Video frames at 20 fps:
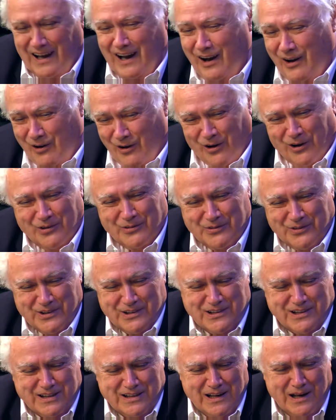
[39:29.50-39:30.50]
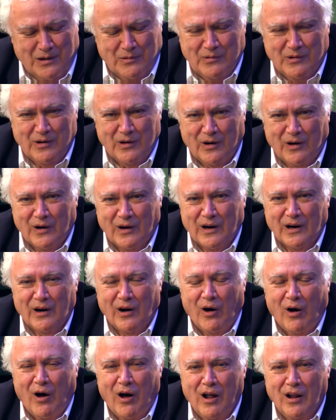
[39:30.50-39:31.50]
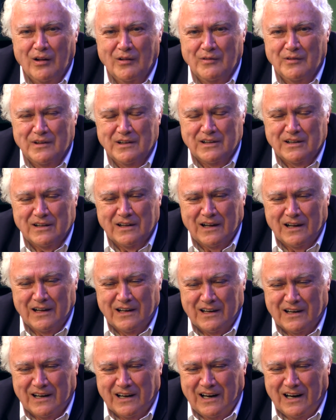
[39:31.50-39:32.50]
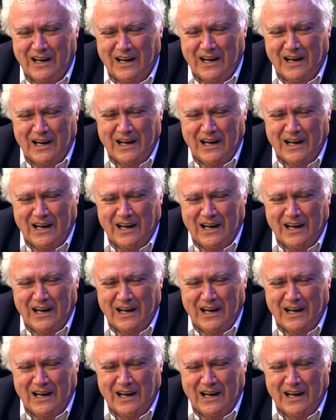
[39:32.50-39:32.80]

a Harvard seminar, and all of a sudden,